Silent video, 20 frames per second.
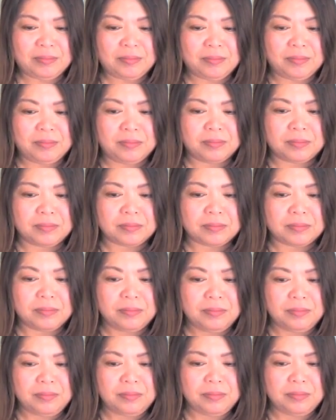
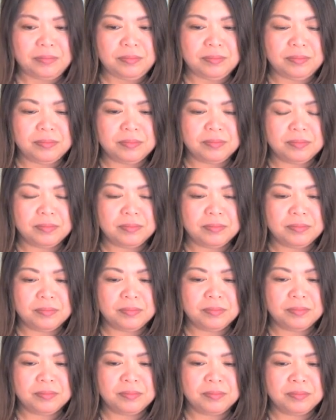
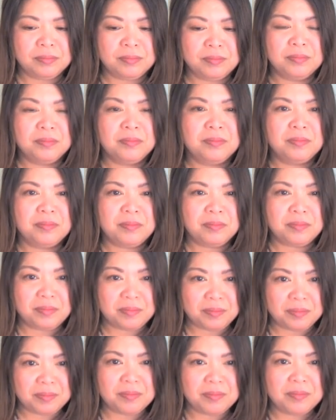
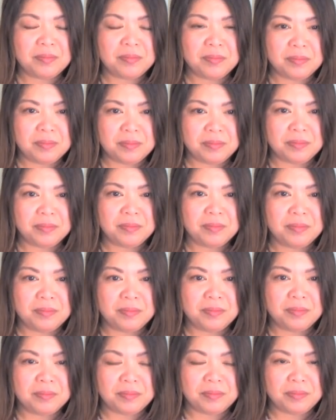
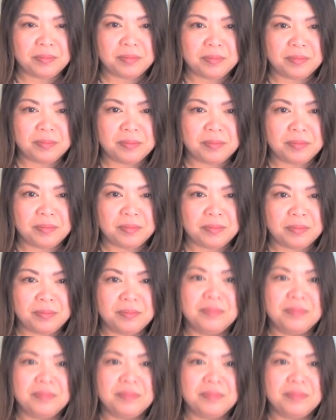[no speech]